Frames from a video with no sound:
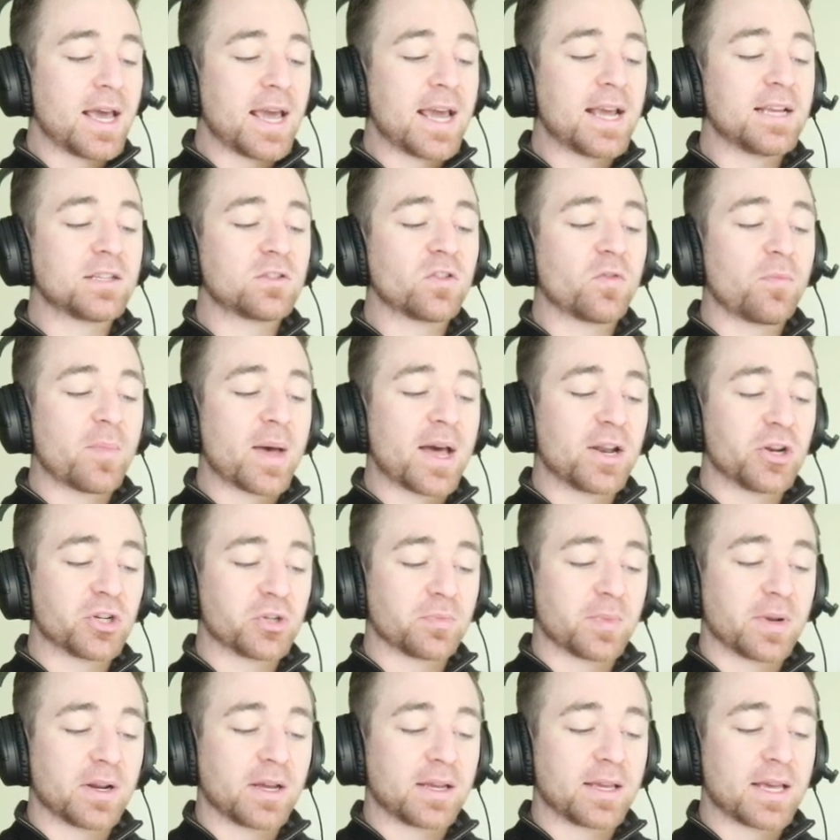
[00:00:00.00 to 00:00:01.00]
Ease of
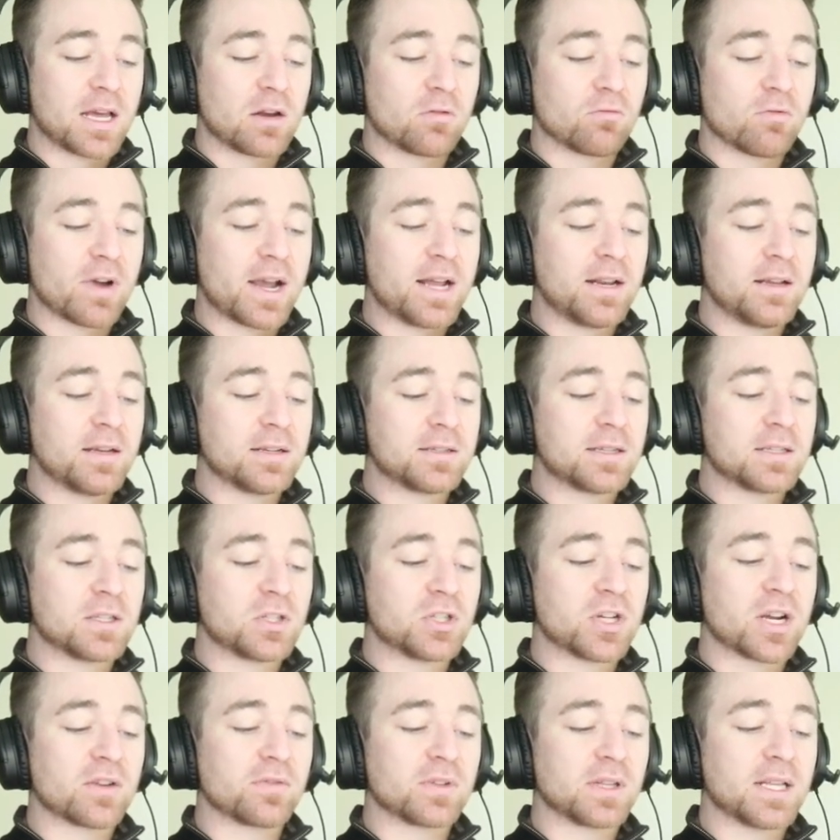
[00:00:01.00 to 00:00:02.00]
management. Again, Radius
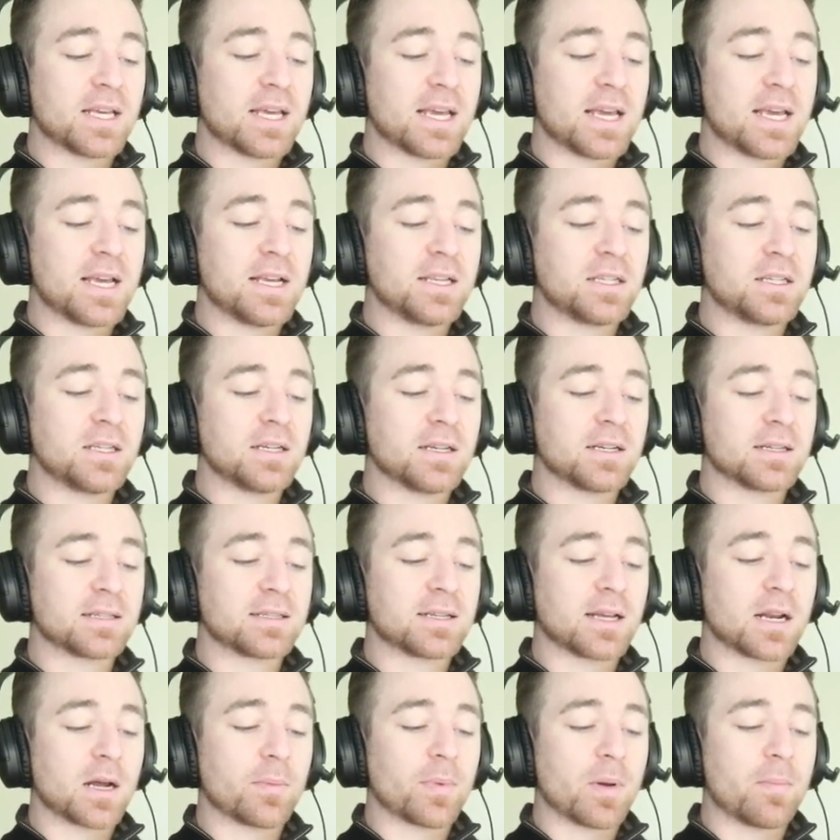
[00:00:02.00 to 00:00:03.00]
is generally easier to
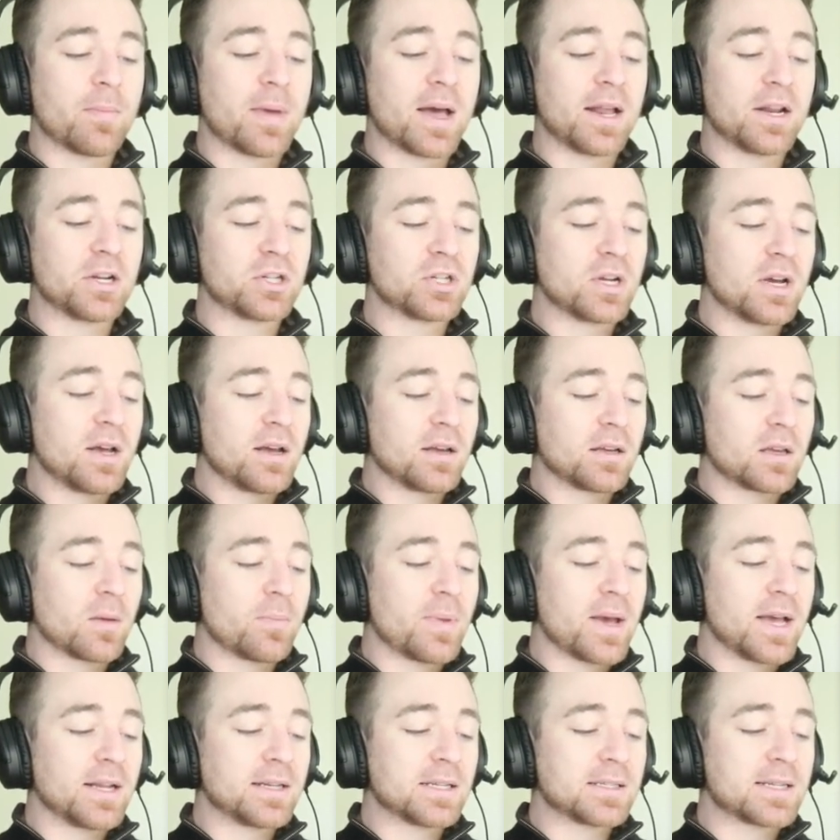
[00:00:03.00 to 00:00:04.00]
set up and manage
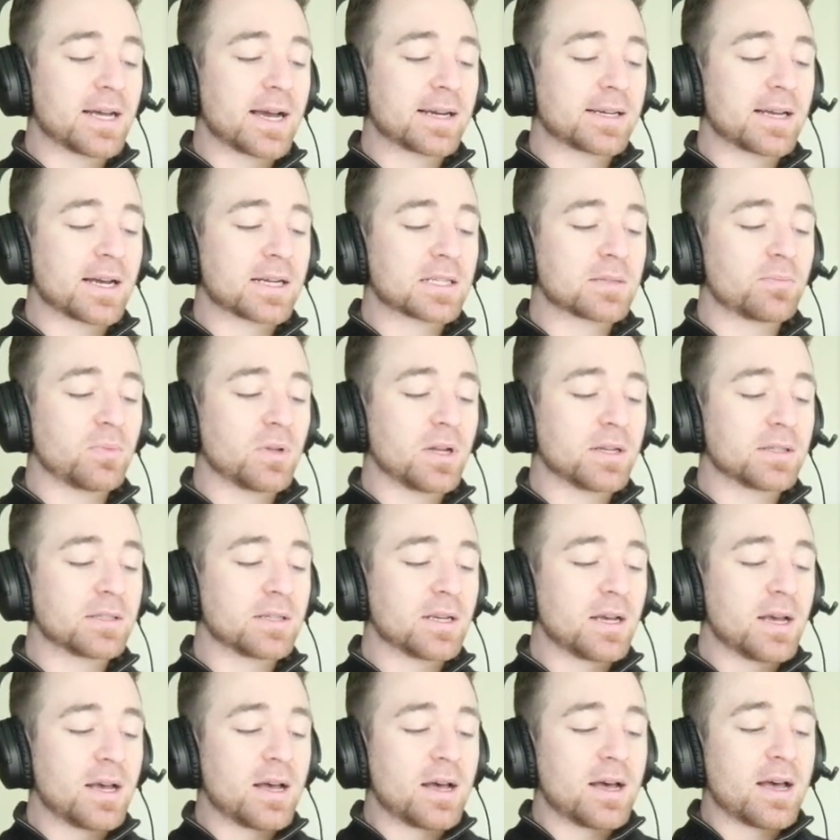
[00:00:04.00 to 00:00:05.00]
compared to TACACS
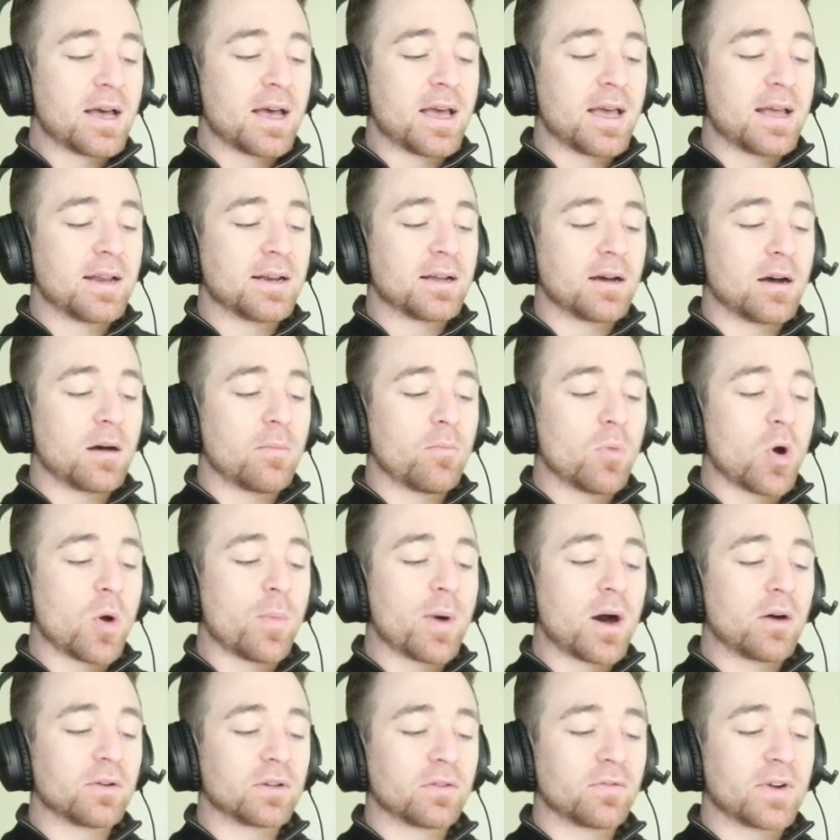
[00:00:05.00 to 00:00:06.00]
Plus, and uh,
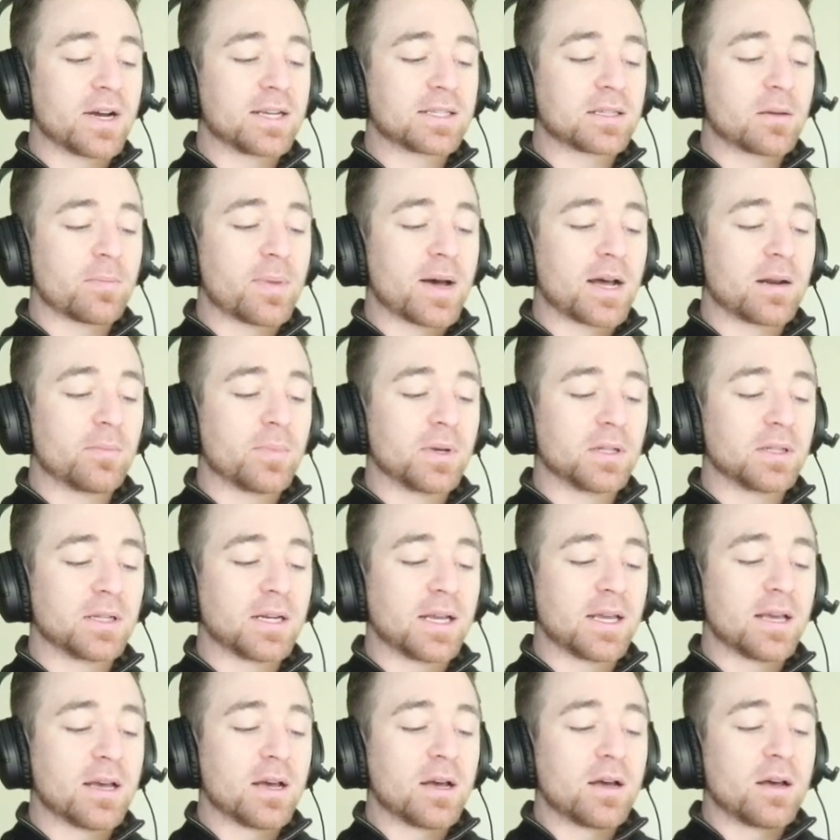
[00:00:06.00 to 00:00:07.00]
mobile device
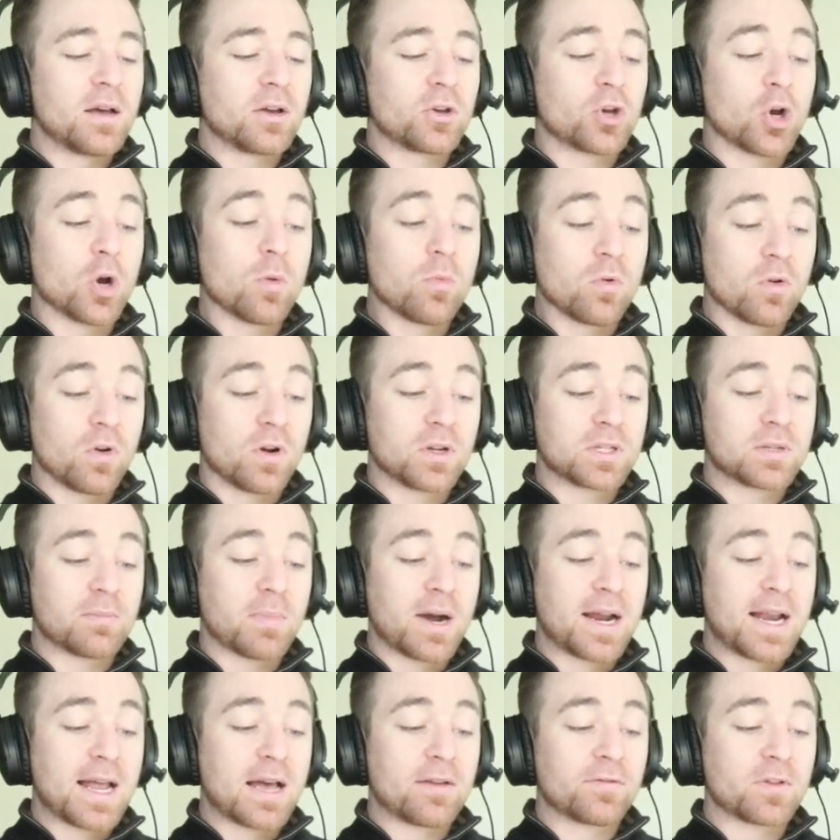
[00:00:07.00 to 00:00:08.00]
compatibility Kerberos
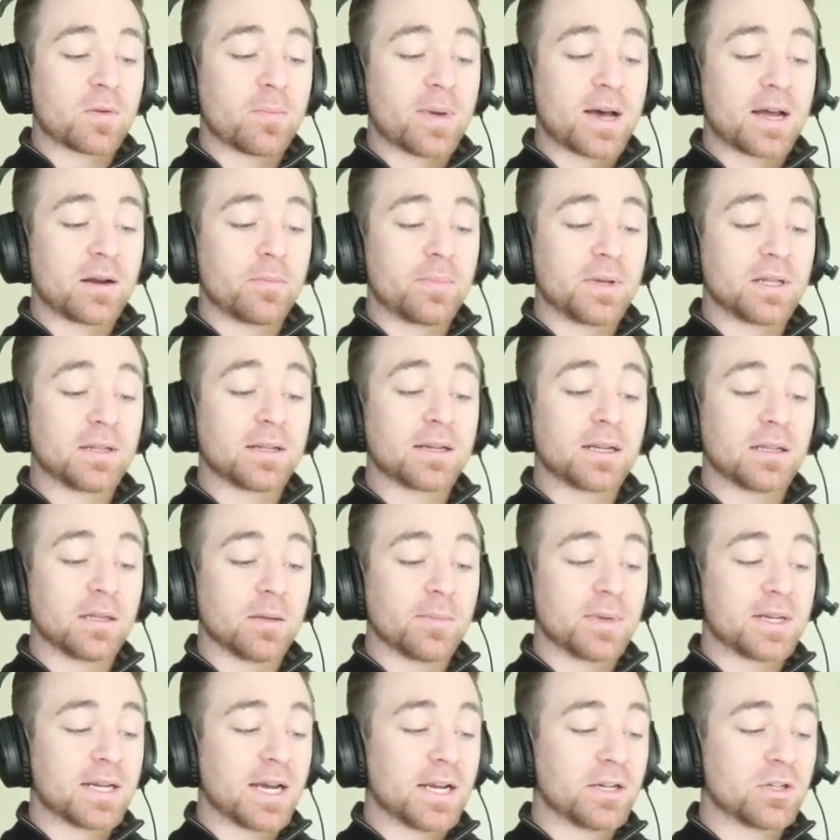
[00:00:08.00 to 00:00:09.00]
might have compatibility
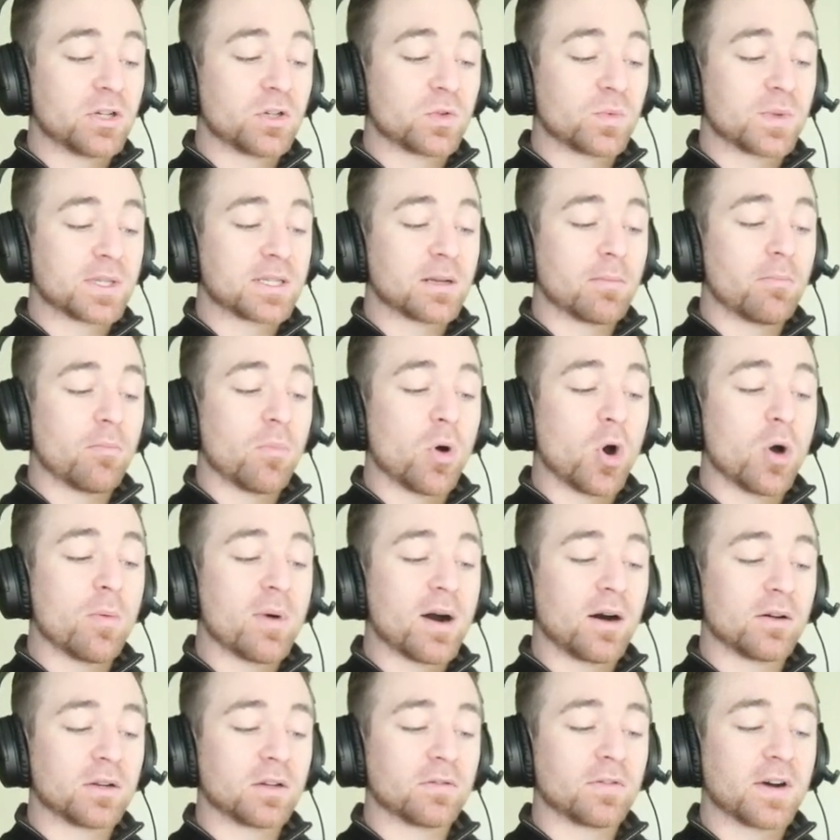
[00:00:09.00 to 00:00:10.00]
limitations with some
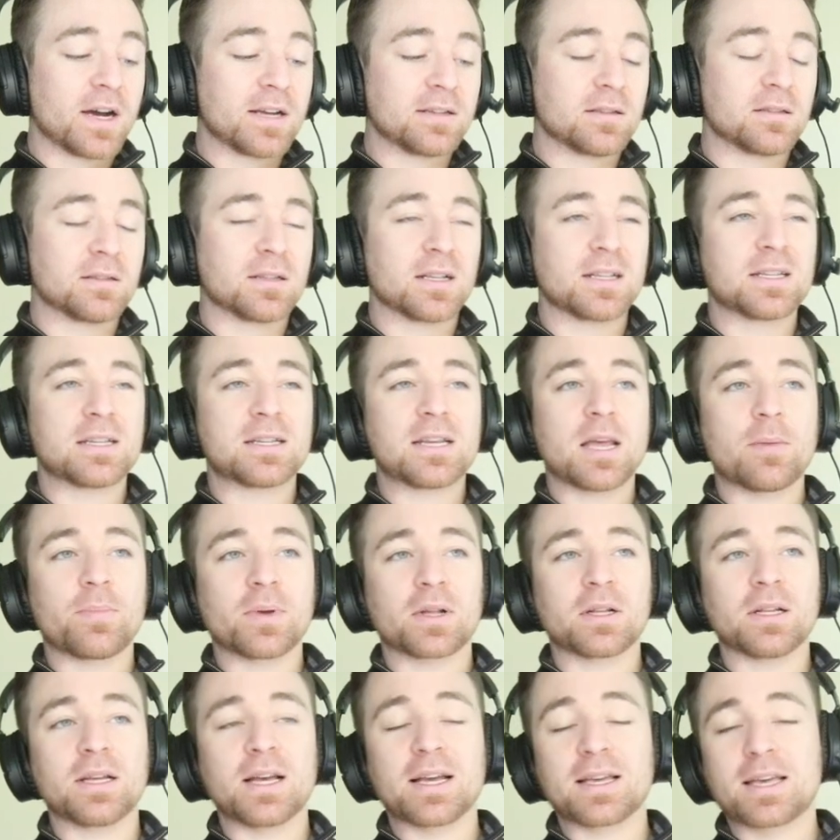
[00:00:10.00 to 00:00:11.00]
mobile devices. It's
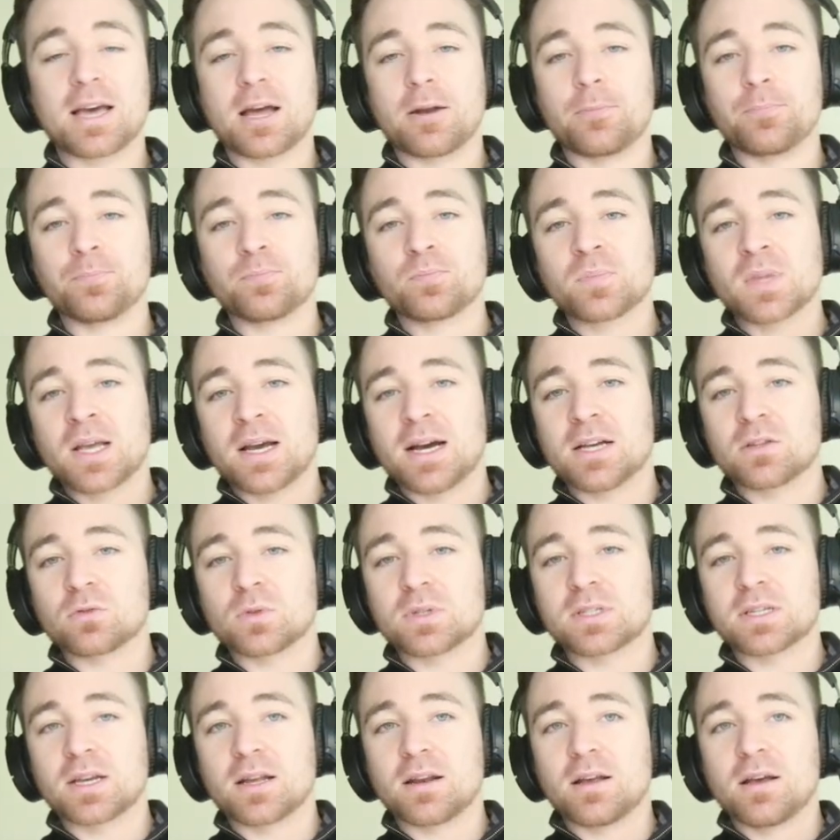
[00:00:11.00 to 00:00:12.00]
typically, again, as
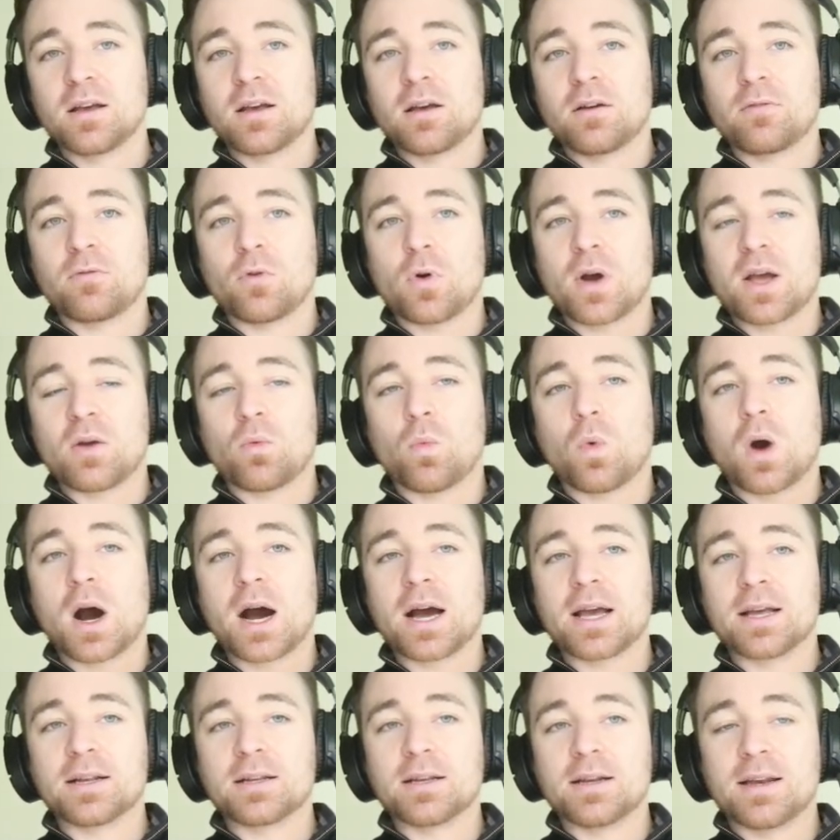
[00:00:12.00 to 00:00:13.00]
we said, for a
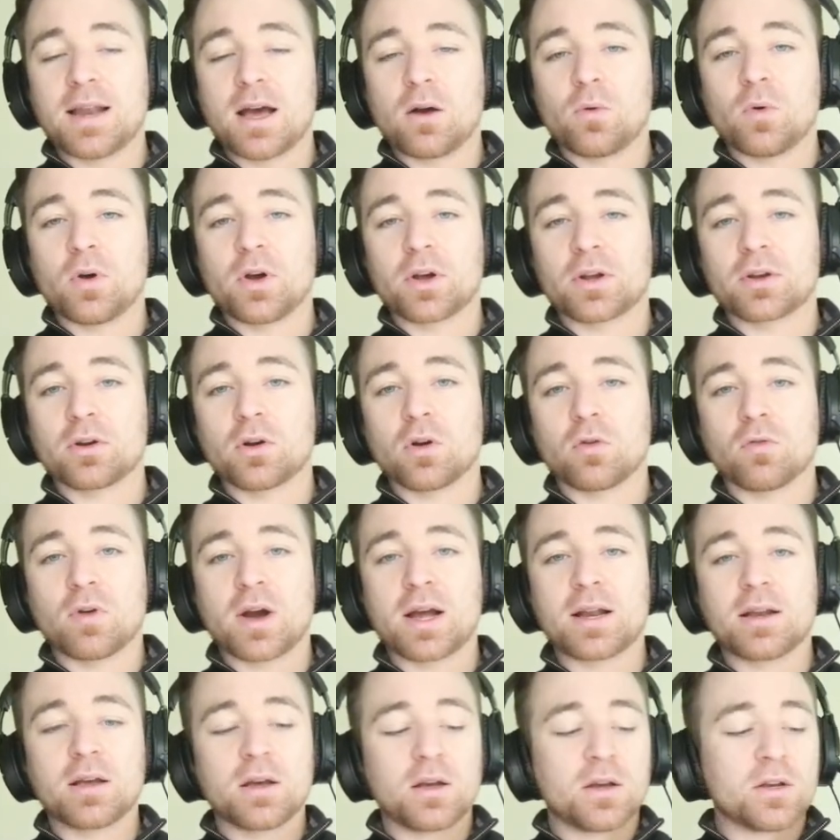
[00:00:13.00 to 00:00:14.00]
wired network, all
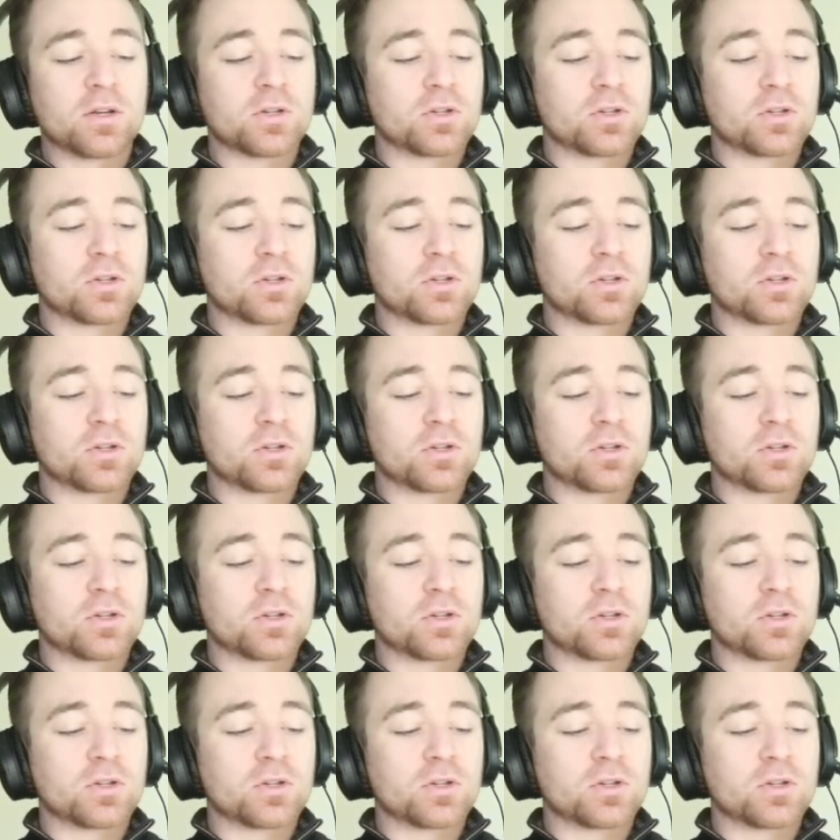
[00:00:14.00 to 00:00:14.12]
right?